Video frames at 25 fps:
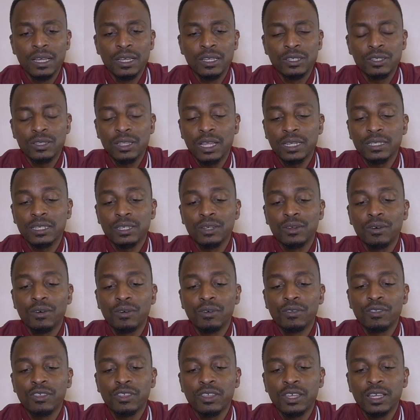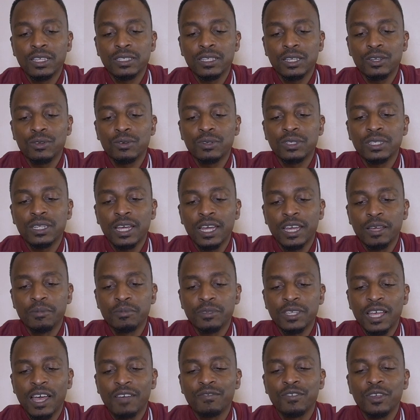so that in all things at all
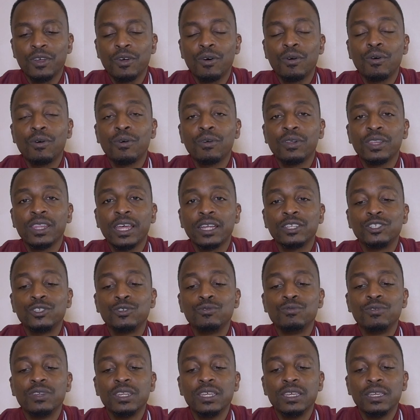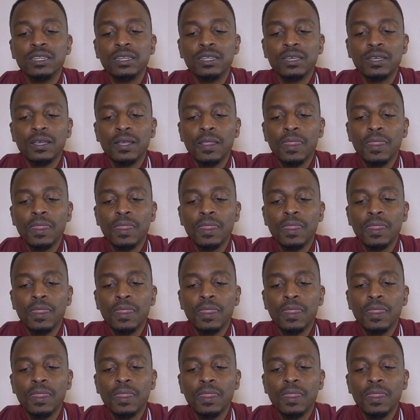times, having all that you need,